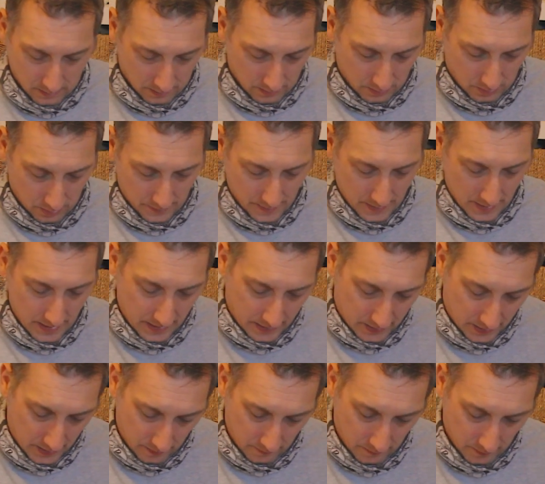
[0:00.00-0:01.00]
So the
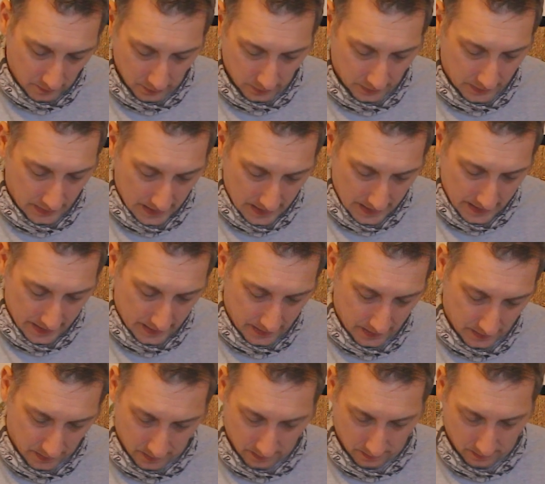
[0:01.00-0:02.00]
next thing we'll look at
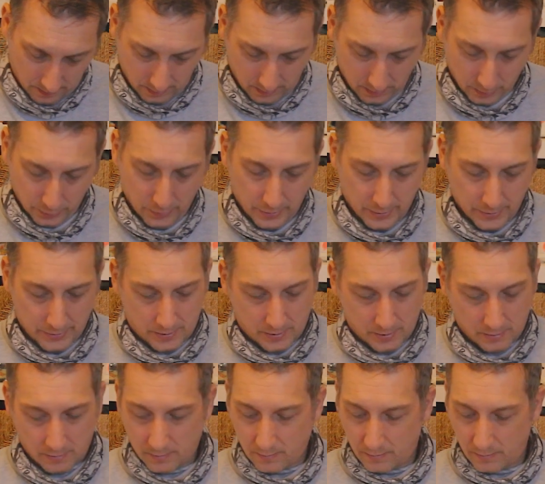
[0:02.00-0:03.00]
is
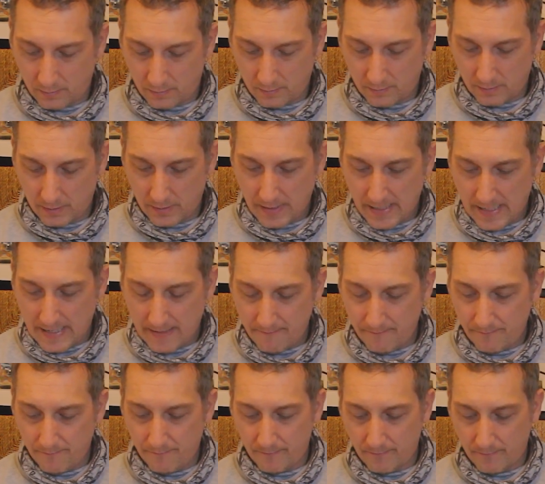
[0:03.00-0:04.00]
lures.
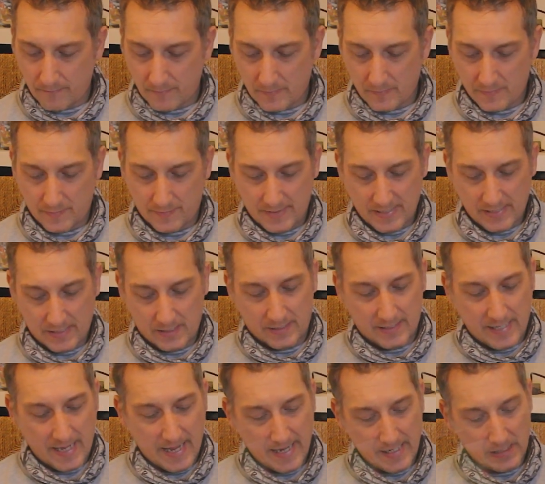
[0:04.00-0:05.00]
This
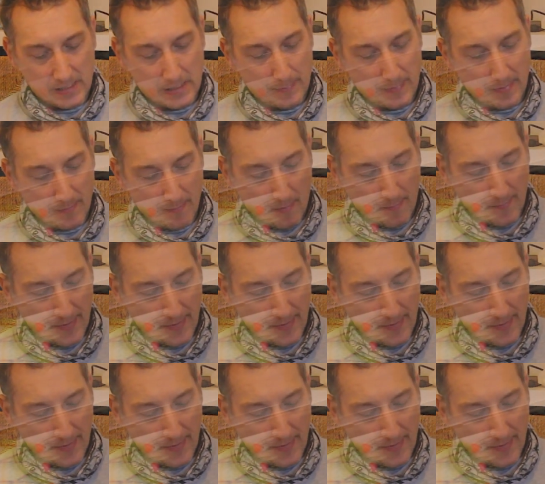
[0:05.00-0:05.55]
tends to be my